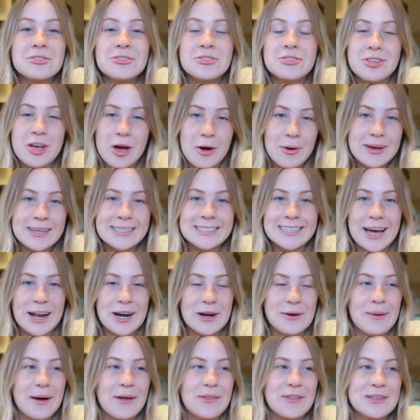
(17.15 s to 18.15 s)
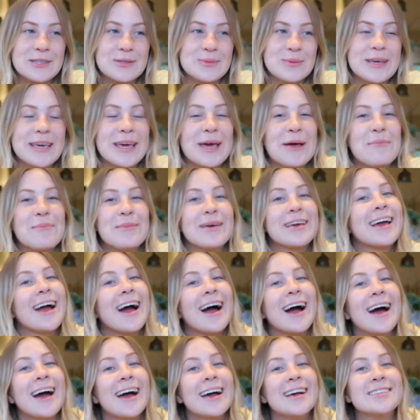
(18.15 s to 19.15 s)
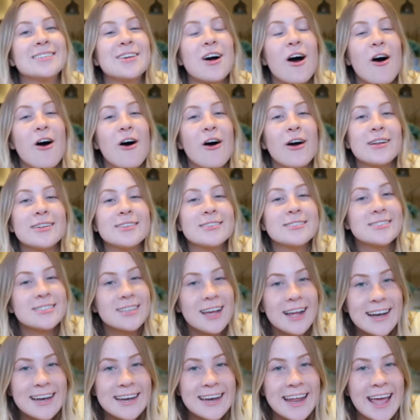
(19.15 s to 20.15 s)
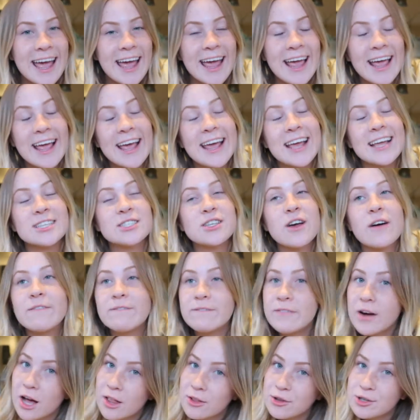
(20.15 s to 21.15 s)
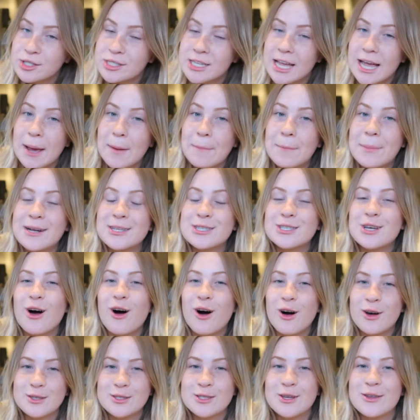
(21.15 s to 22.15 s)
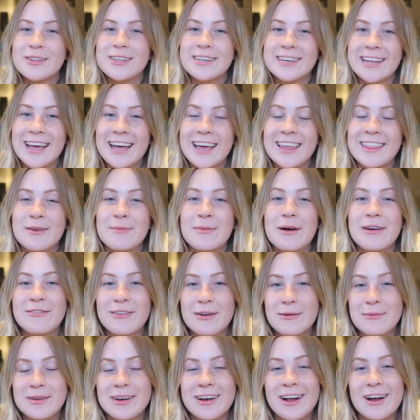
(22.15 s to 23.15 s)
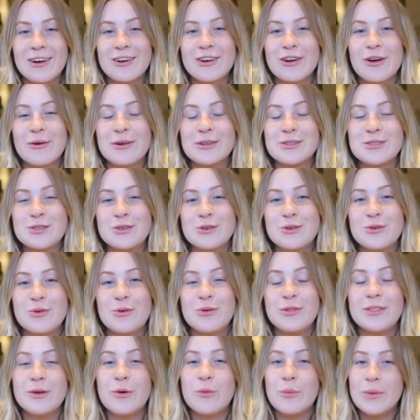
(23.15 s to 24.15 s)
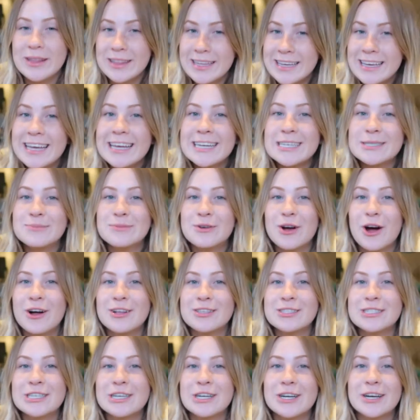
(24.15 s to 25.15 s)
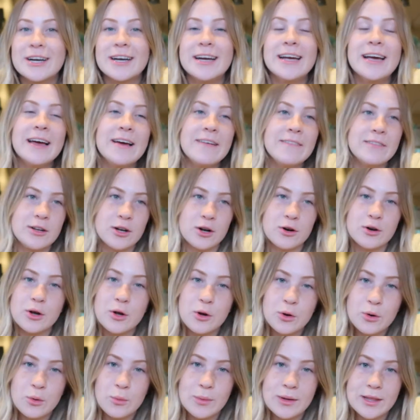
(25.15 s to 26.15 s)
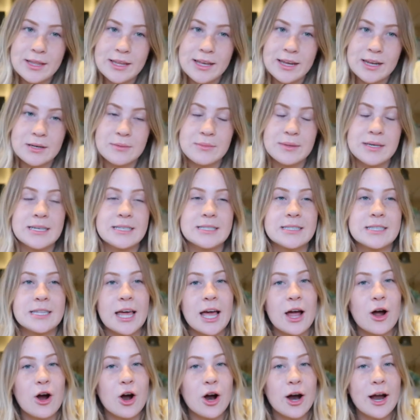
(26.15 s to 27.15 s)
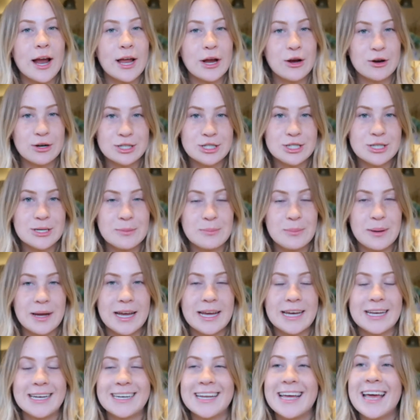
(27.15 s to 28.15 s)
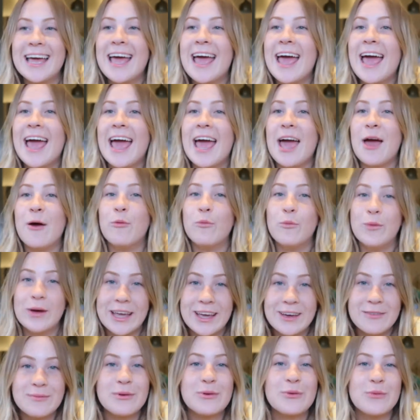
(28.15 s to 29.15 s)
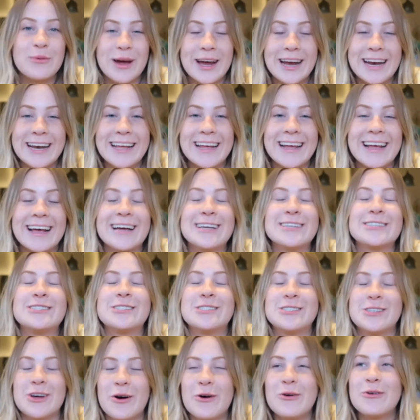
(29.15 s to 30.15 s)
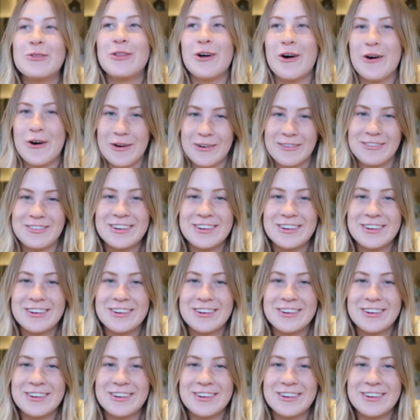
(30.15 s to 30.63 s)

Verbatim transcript: so excited about this weekend because on Sunday, it's Father's Day, but it's also the day that my family and I are going to the We the Kingdom concert. If you don't know who We the Kingdom is, they are a Christian band and we have been waiting so long